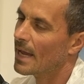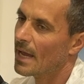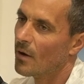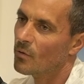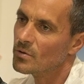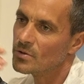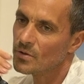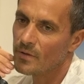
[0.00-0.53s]

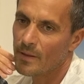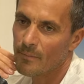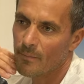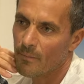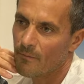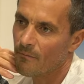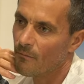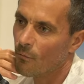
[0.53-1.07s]
also the
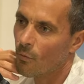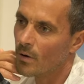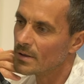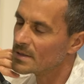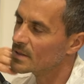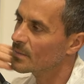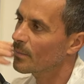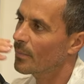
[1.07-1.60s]

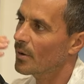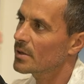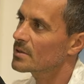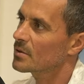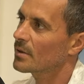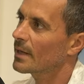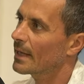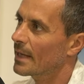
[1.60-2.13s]
worst
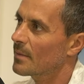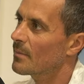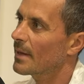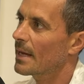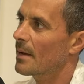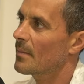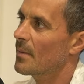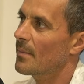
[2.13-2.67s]
poison it can
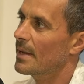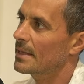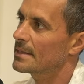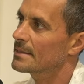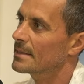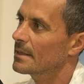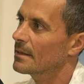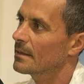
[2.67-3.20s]
become a
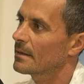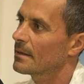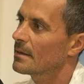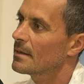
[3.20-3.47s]
medicine.